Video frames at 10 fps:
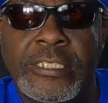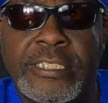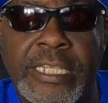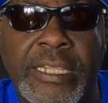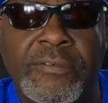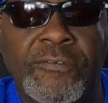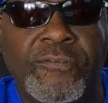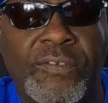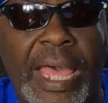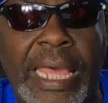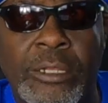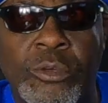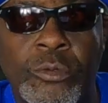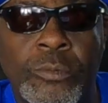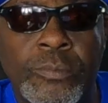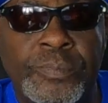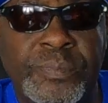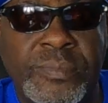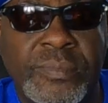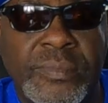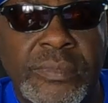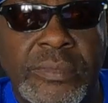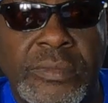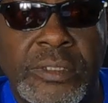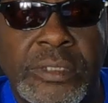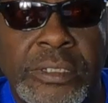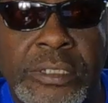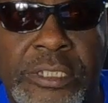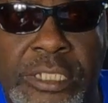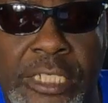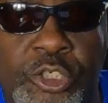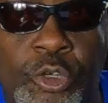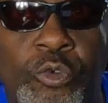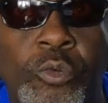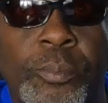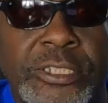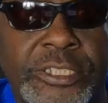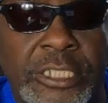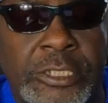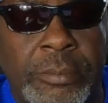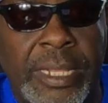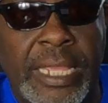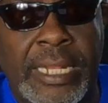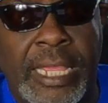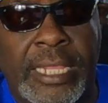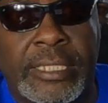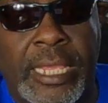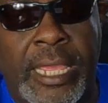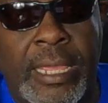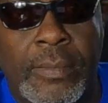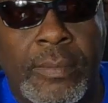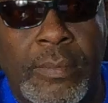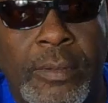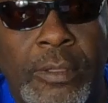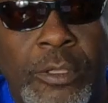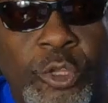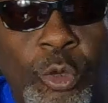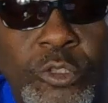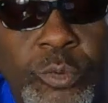to even follow such a group or such a man like that. Those